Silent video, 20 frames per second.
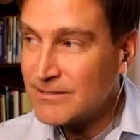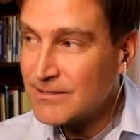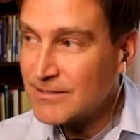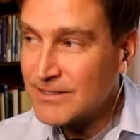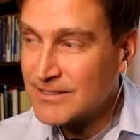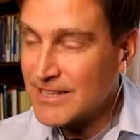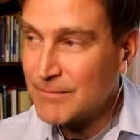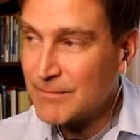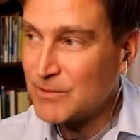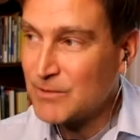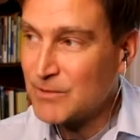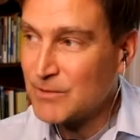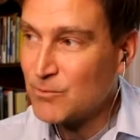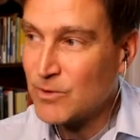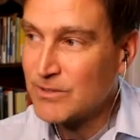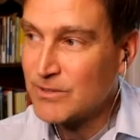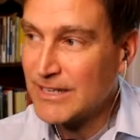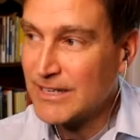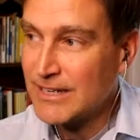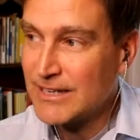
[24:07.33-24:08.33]
Does that mean
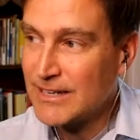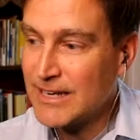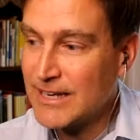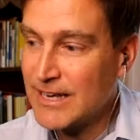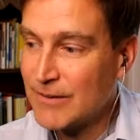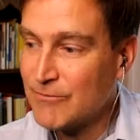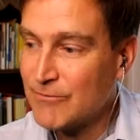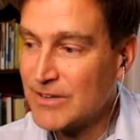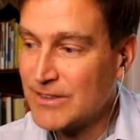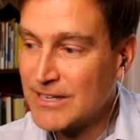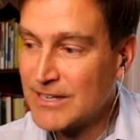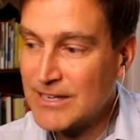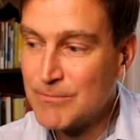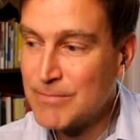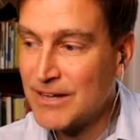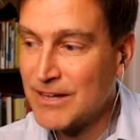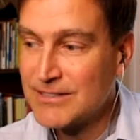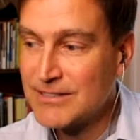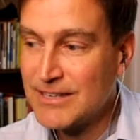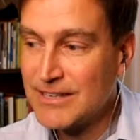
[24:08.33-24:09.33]
like everything
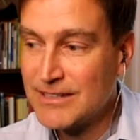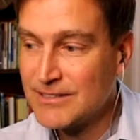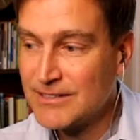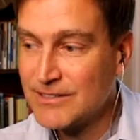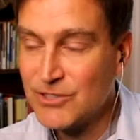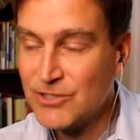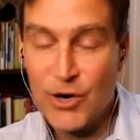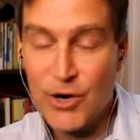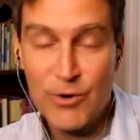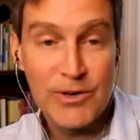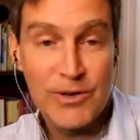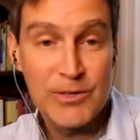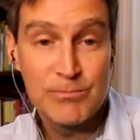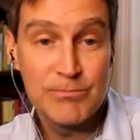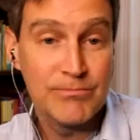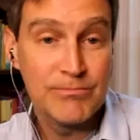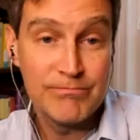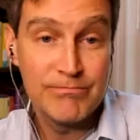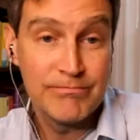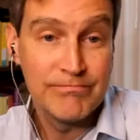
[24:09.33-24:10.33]
about sex is always
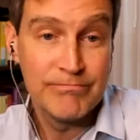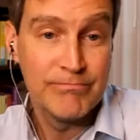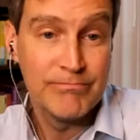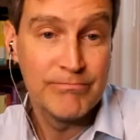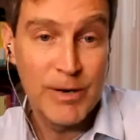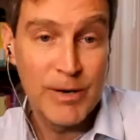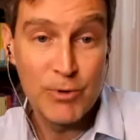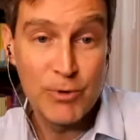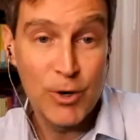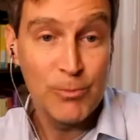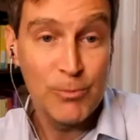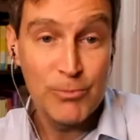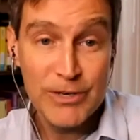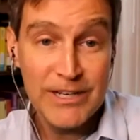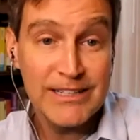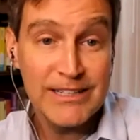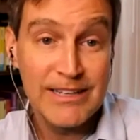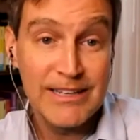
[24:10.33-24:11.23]
appropriate?